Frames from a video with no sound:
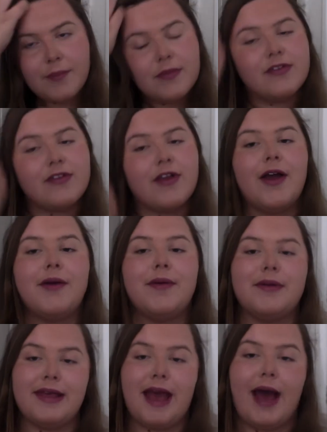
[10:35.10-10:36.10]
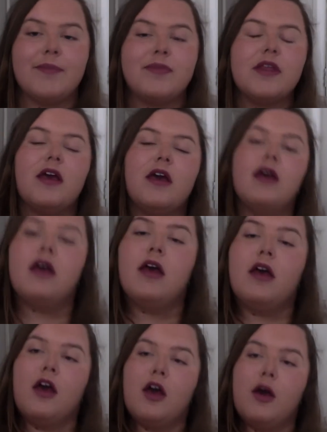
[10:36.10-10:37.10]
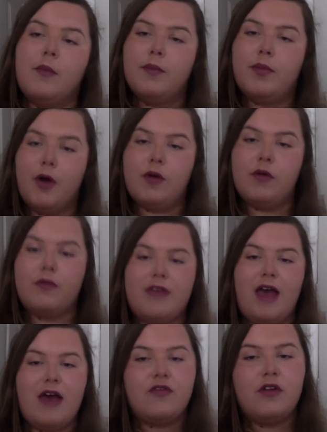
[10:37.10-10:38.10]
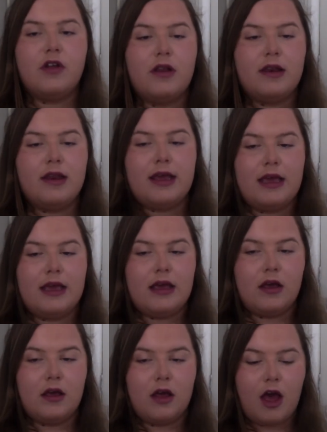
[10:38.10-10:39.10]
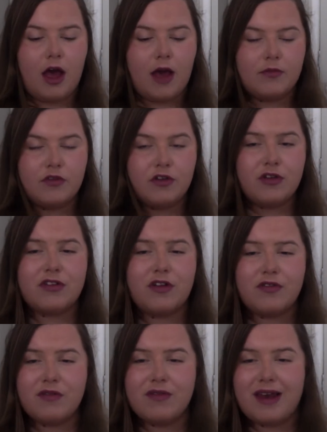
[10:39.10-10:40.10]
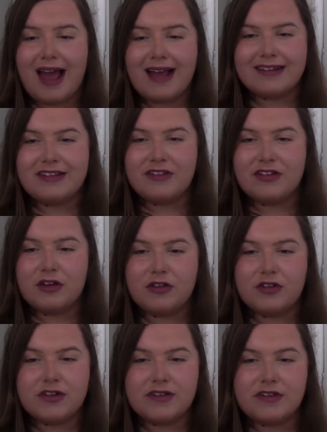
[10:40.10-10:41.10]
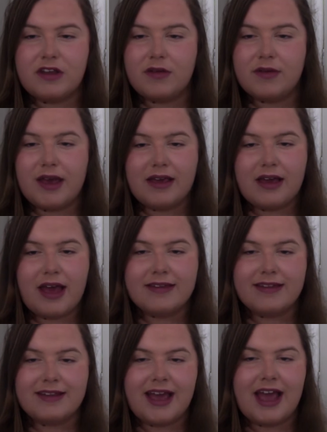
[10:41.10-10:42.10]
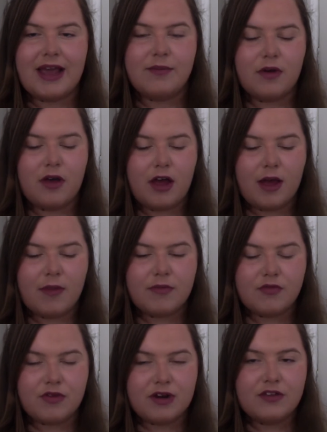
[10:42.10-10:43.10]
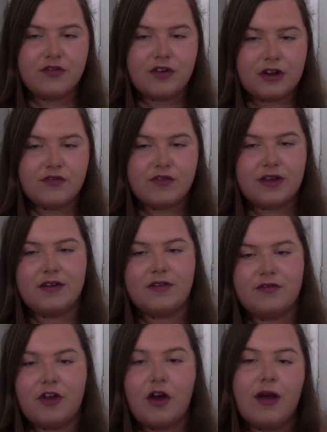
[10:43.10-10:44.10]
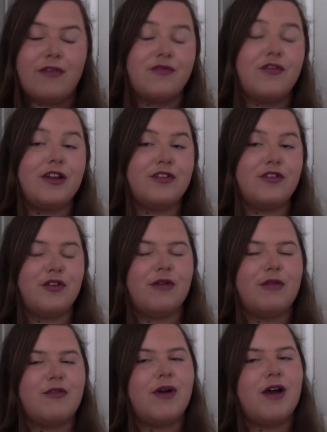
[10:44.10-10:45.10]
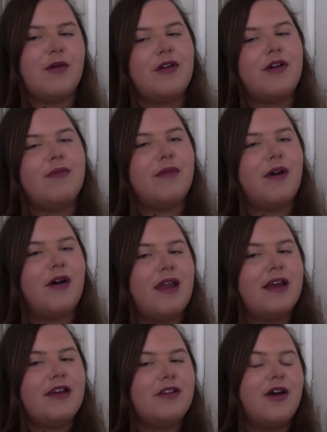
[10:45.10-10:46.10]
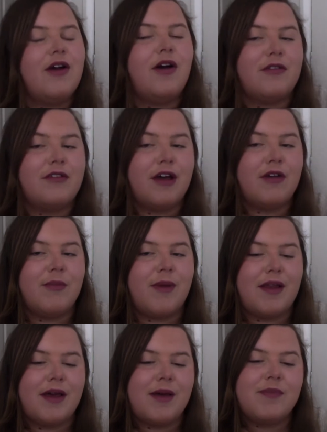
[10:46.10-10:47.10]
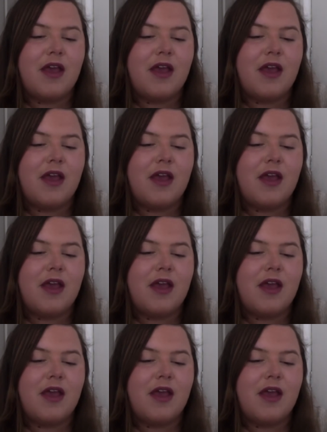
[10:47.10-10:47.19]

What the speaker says: So, yeah. But definitely do stuff that relaxes you, just get your head in the game. The really funny thing, funny story with my one, I'll let you know, I'll tell you about it.